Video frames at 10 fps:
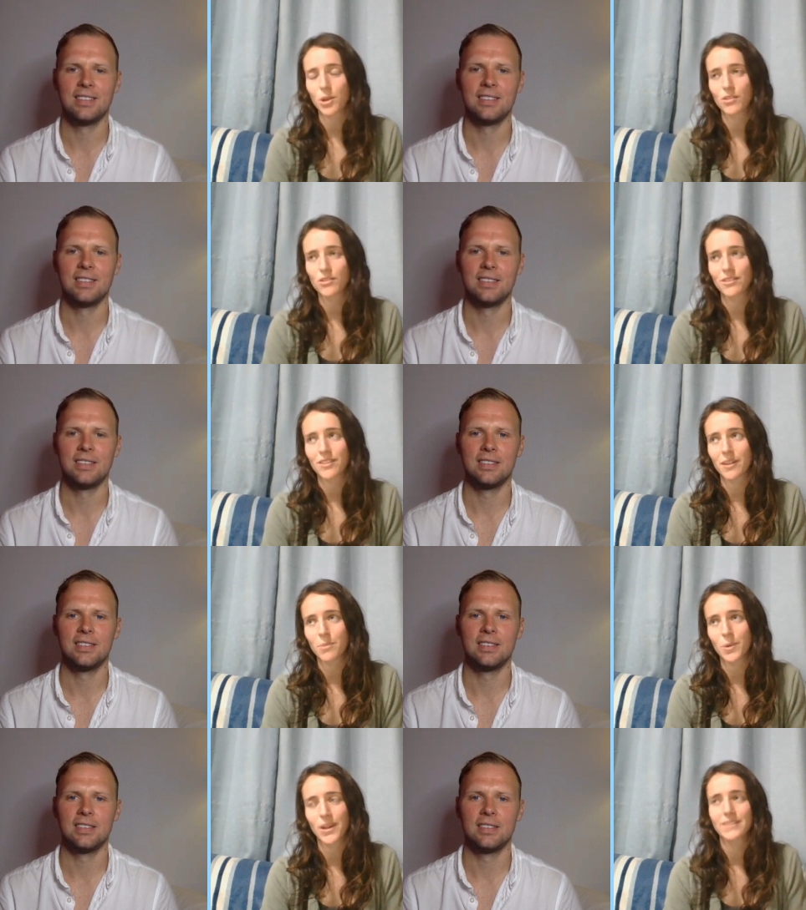Speaker 1: bones at
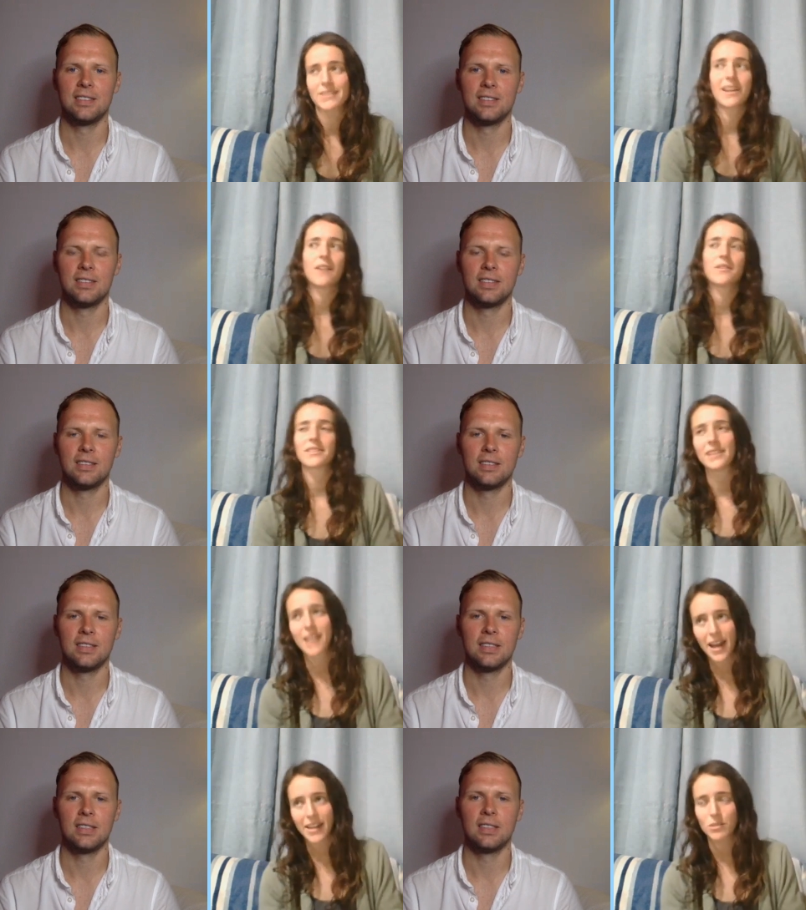some point. Now it's a
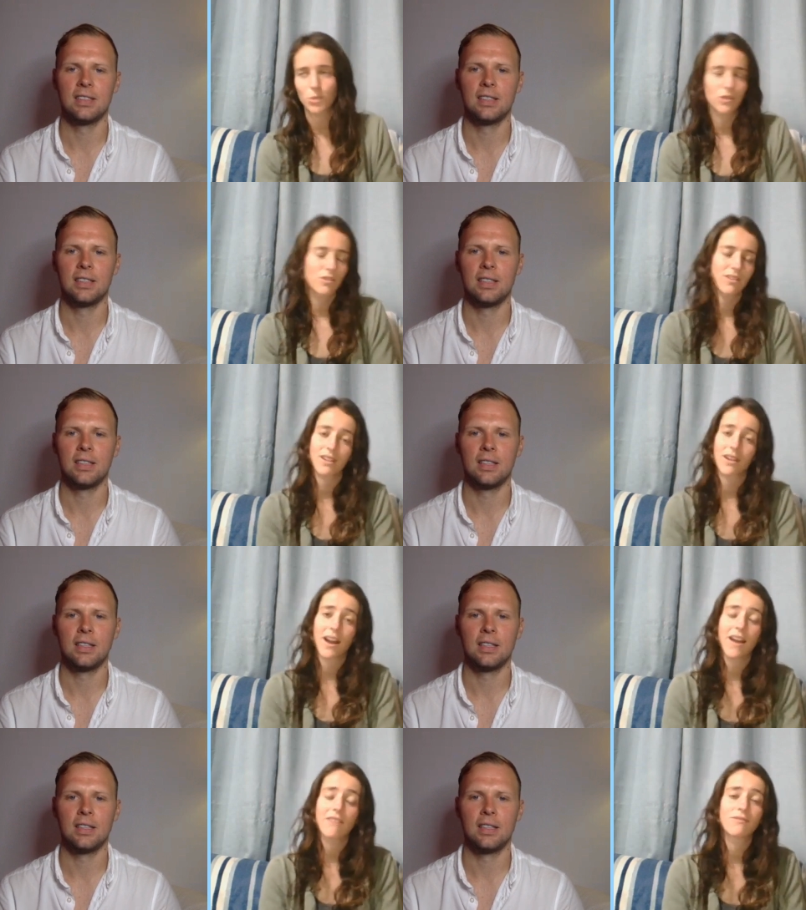lion bone
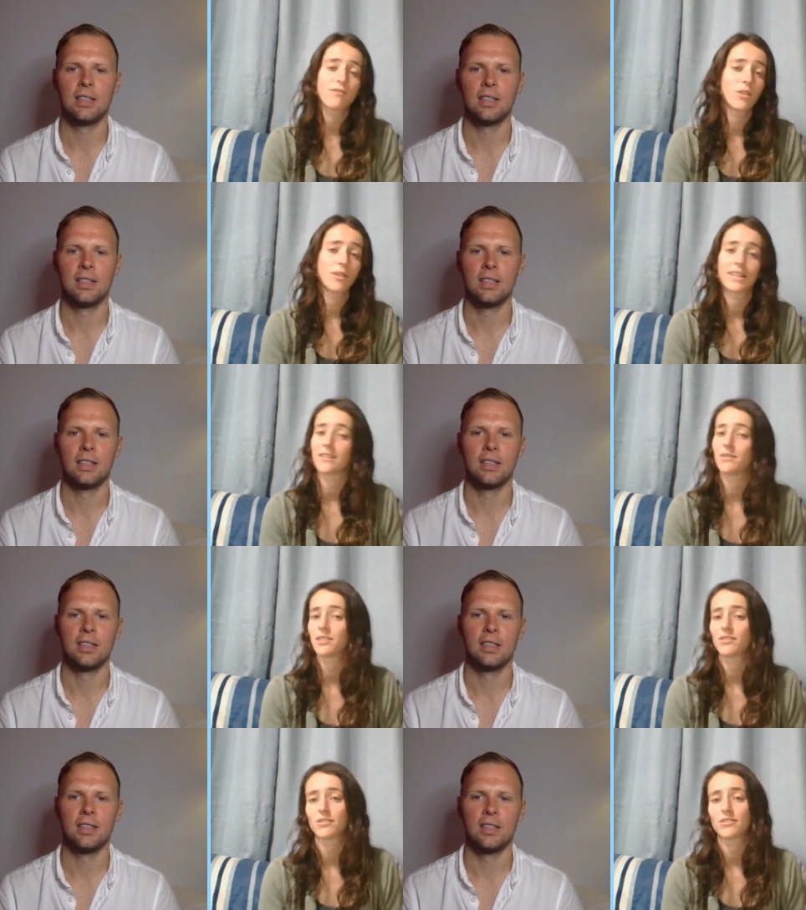thing. I have no
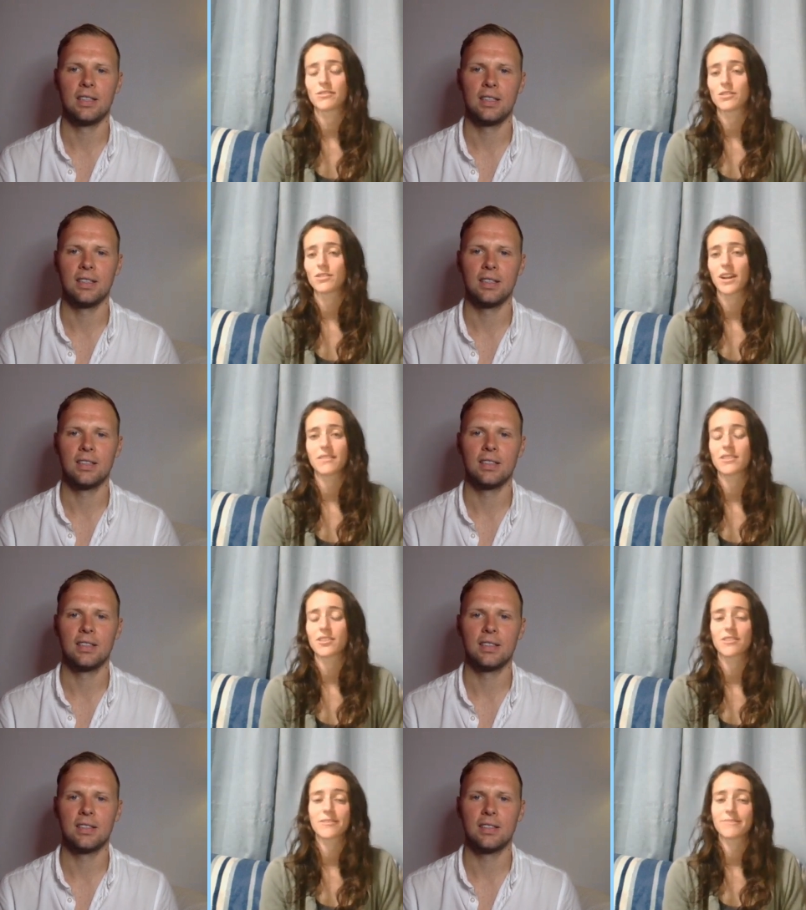idea what it's used for. I
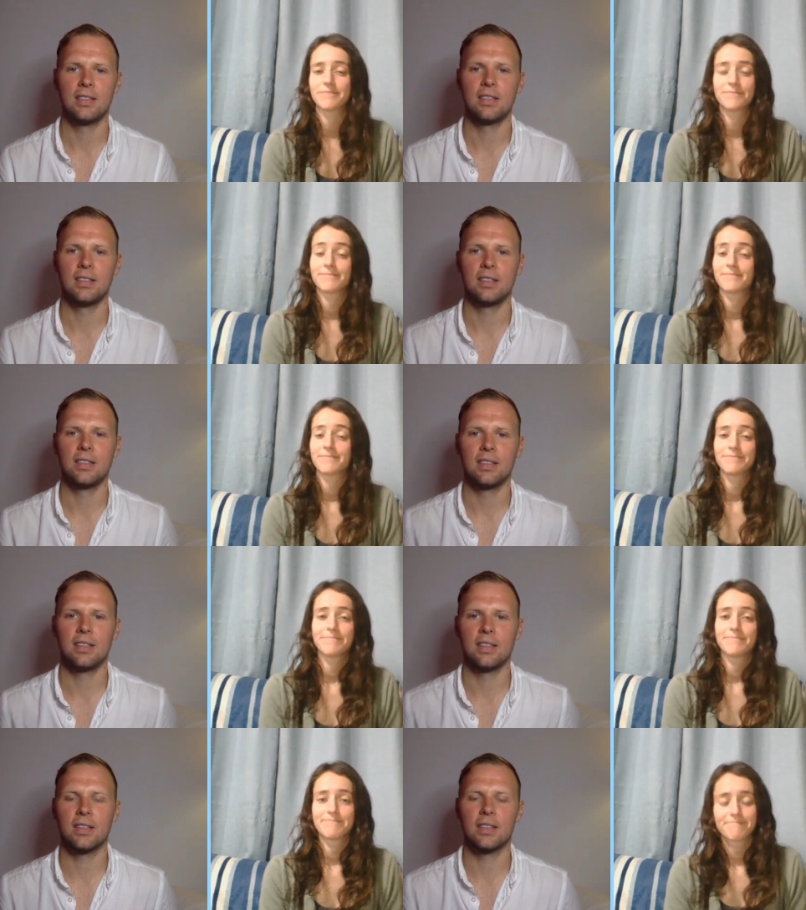just
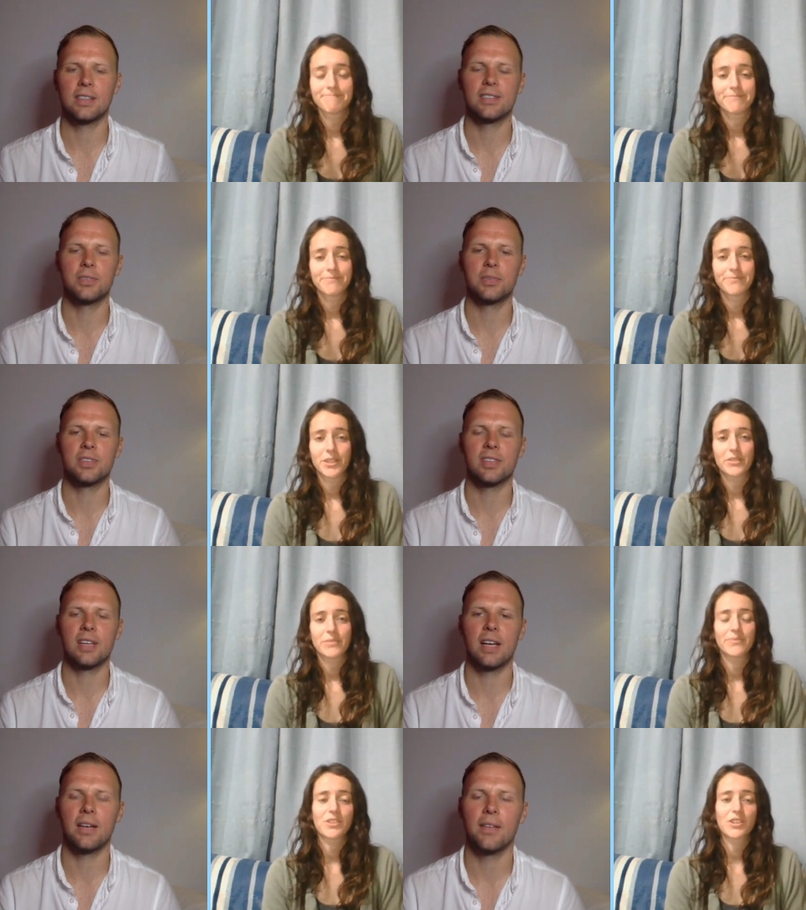
Speaker 2: Oh, it's super
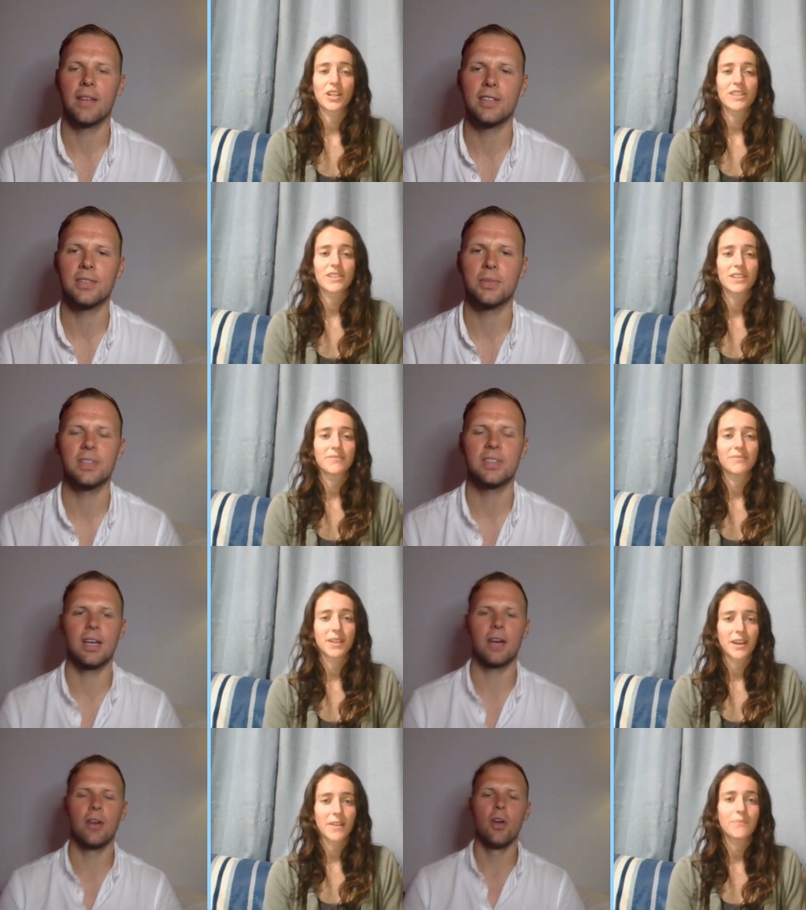sad. That's really
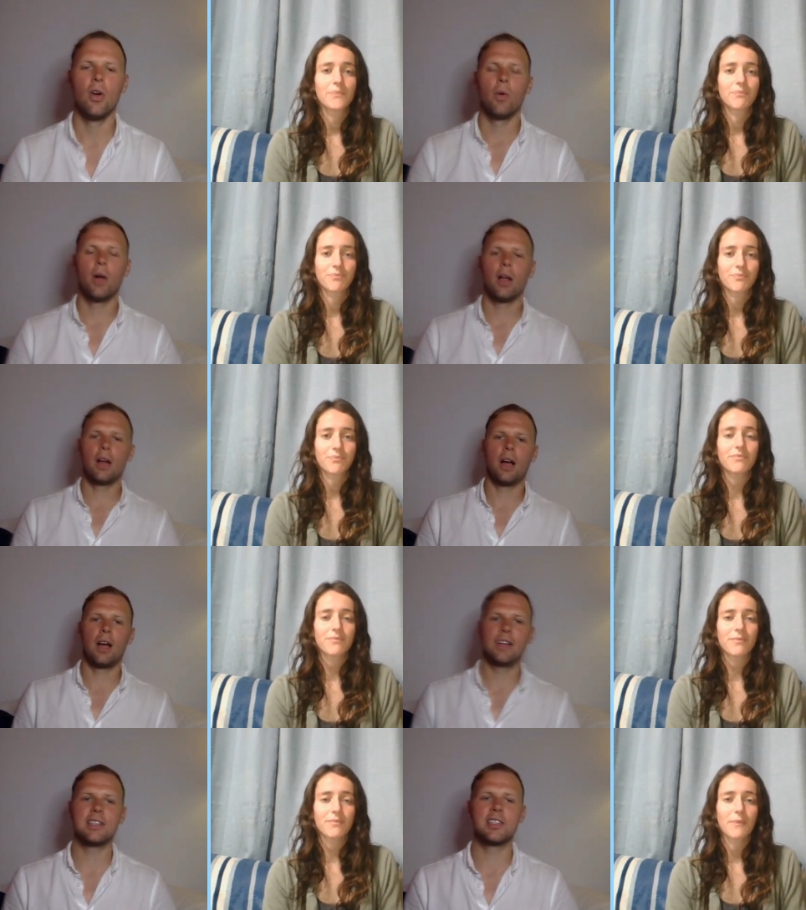sad. Well,
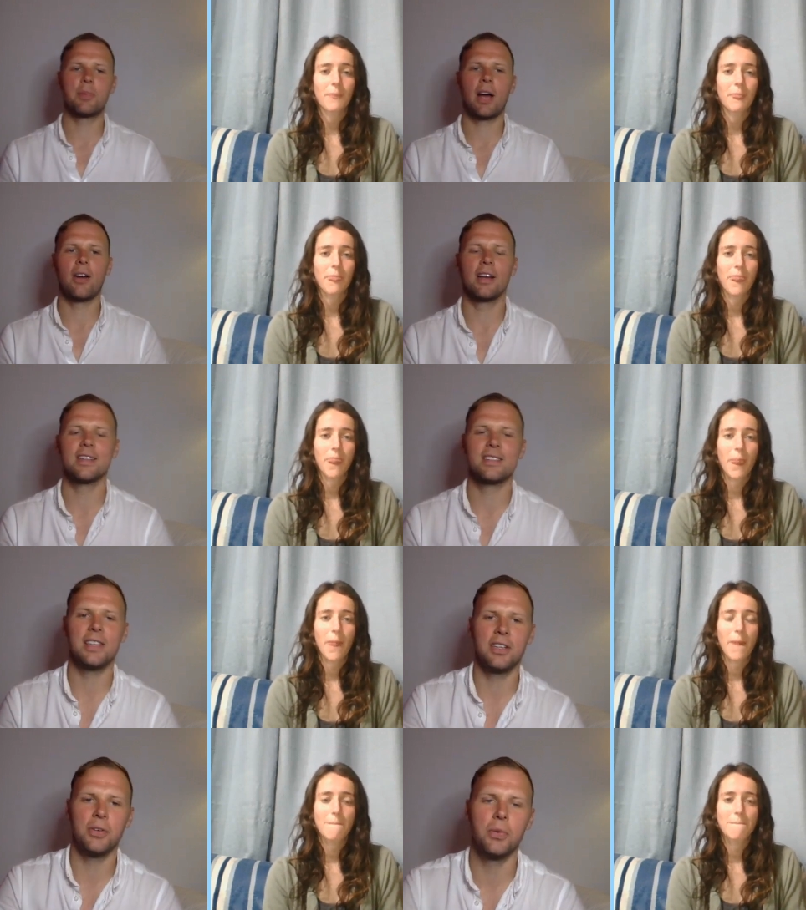uh, it's inspiring to
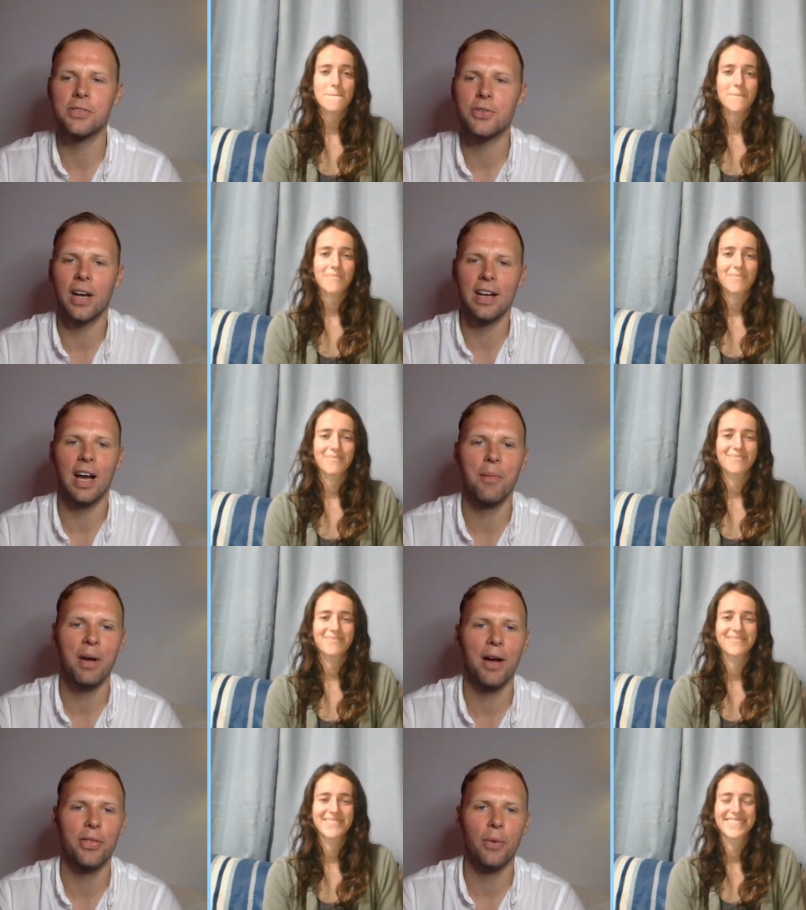see you trying to
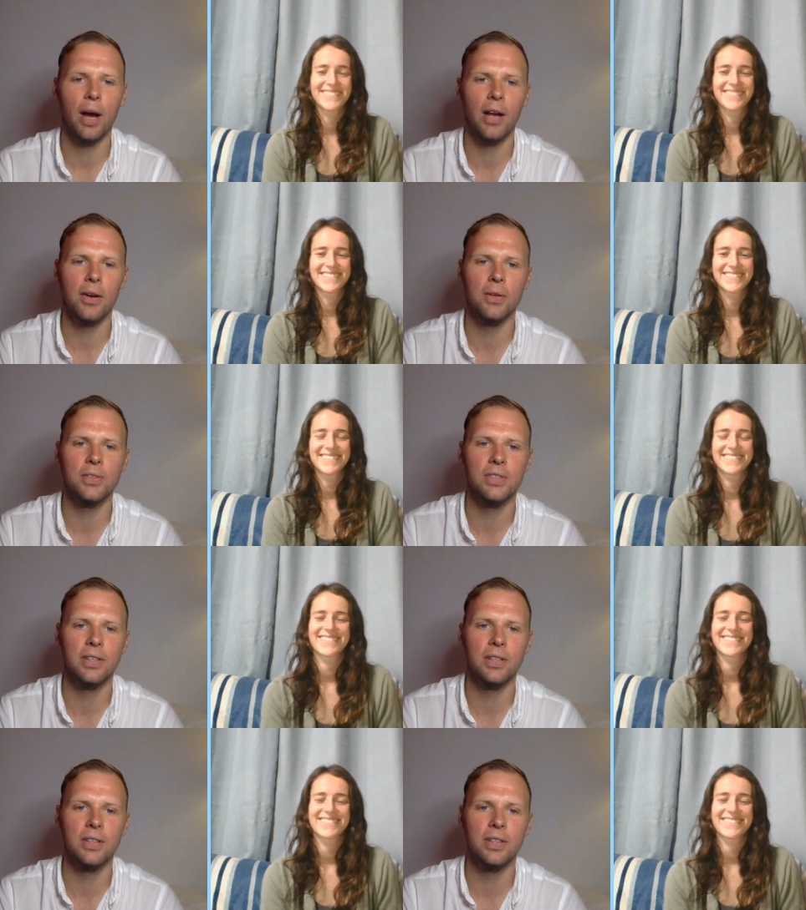help out the rhinos